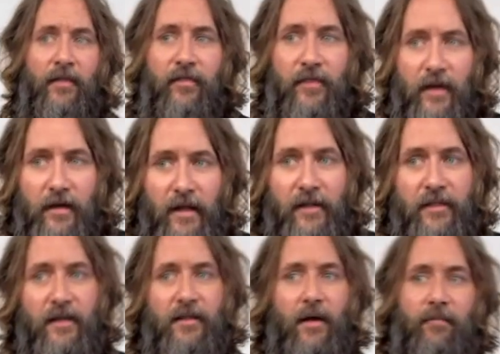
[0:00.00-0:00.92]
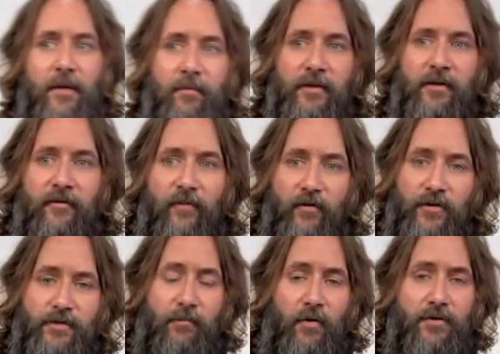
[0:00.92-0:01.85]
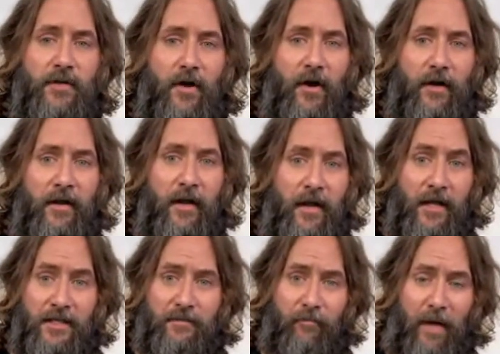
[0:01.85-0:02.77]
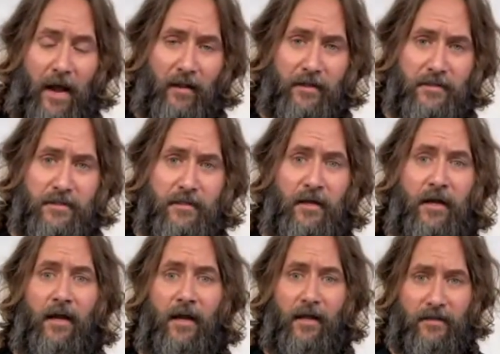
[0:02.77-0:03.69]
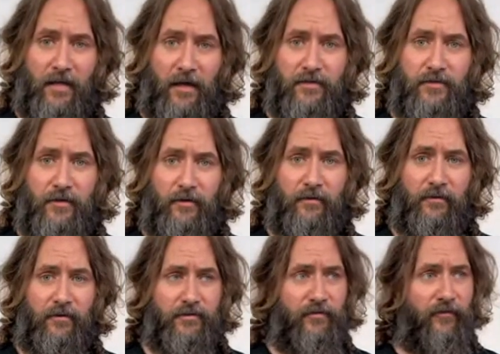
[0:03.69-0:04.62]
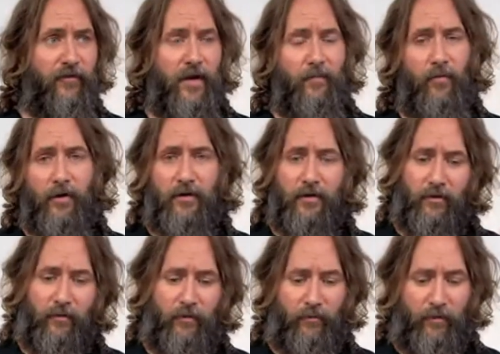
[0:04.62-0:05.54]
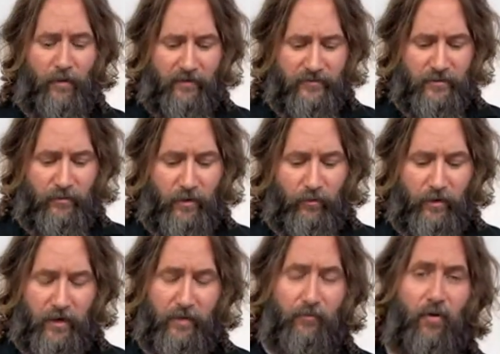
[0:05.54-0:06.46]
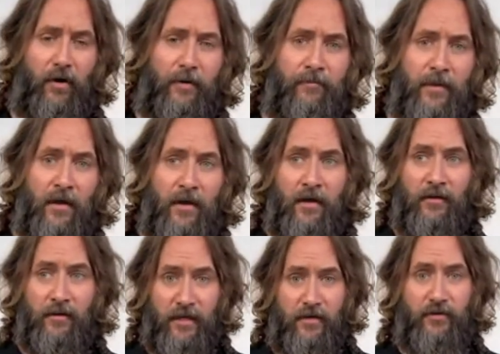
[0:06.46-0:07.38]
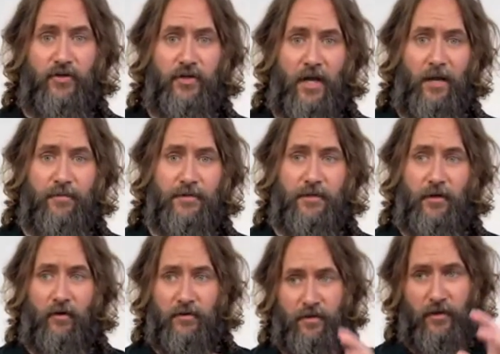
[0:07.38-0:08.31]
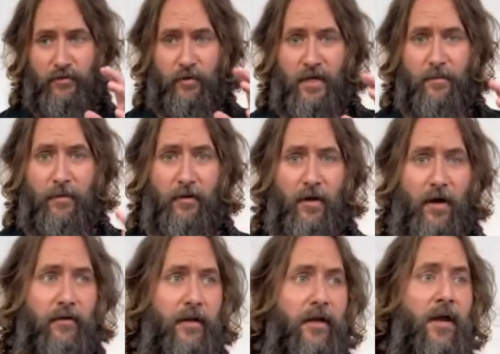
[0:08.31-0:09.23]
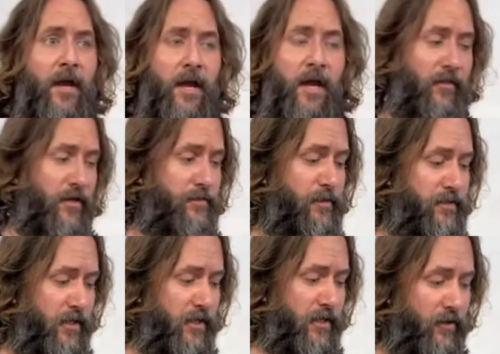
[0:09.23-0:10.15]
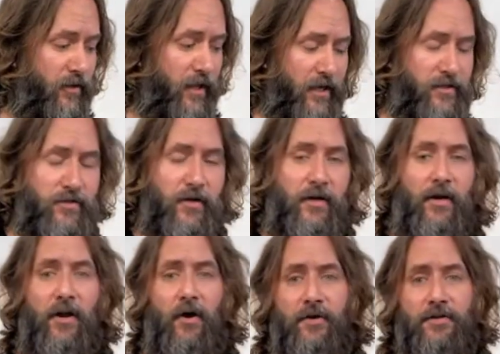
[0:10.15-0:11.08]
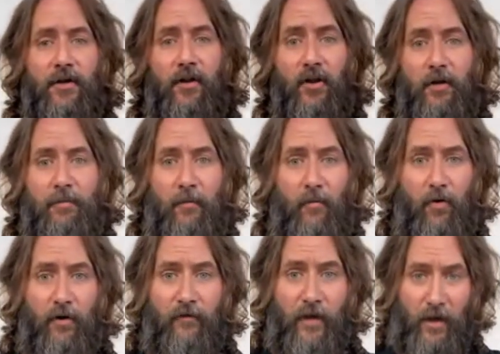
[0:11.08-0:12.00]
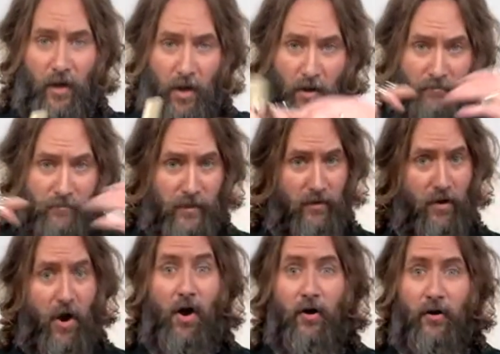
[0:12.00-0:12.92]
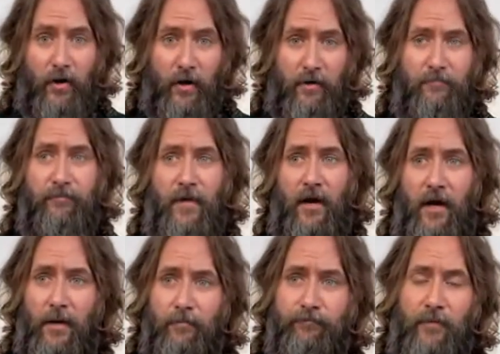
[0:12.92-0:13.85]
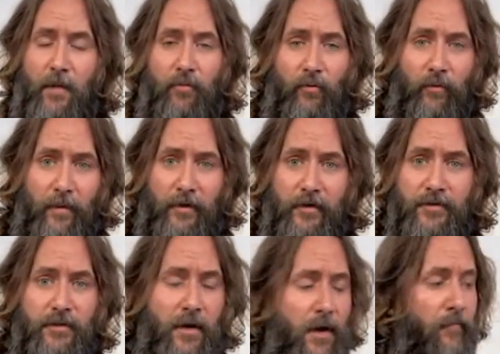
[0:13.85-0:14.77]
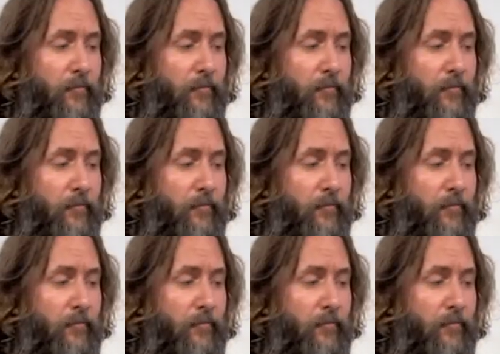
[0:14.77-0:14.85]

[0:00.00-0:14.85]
the thing that I think that people need to focus most on is balance and texture. There's a framework, you know, we obviously want to work on more leaner shapes, you know, as long as we're keeping it long. Like in this particular collection, you're going to notice a little bit more of like, you know, harder perimeters,